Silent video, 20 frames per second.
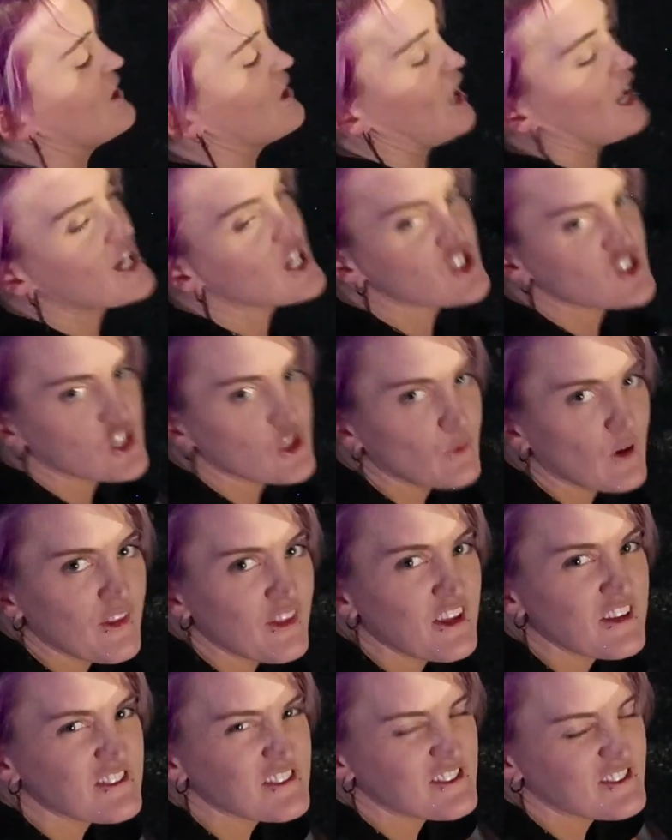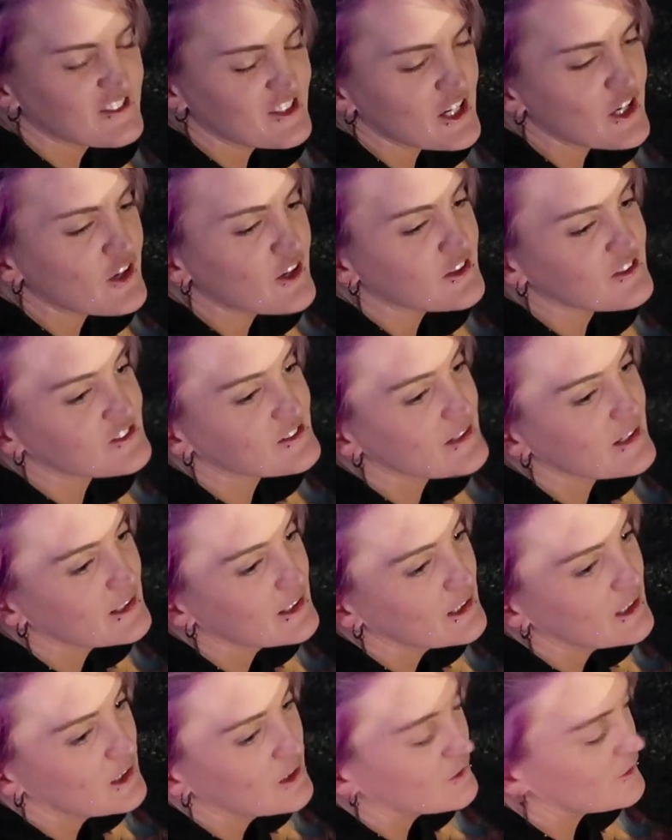I usually run these as steerers,
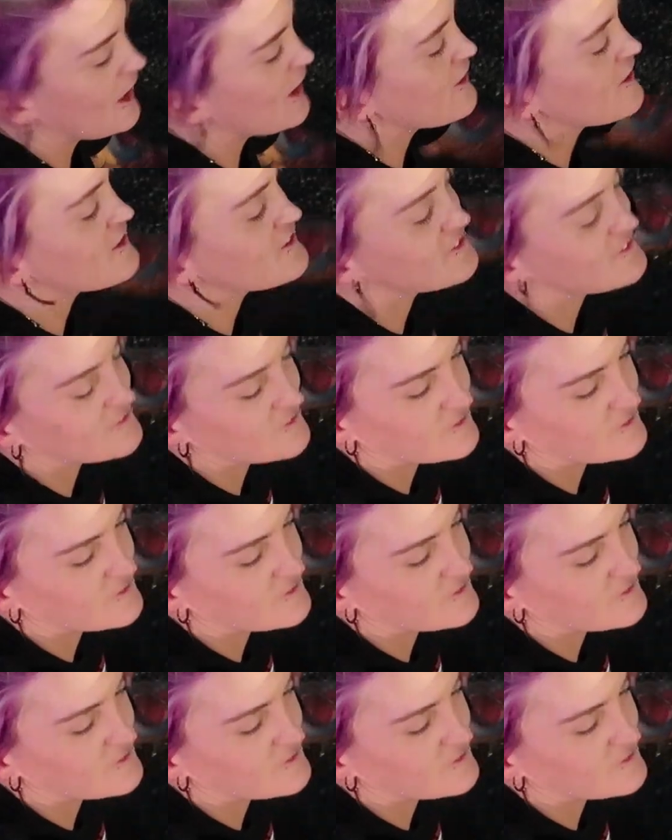like these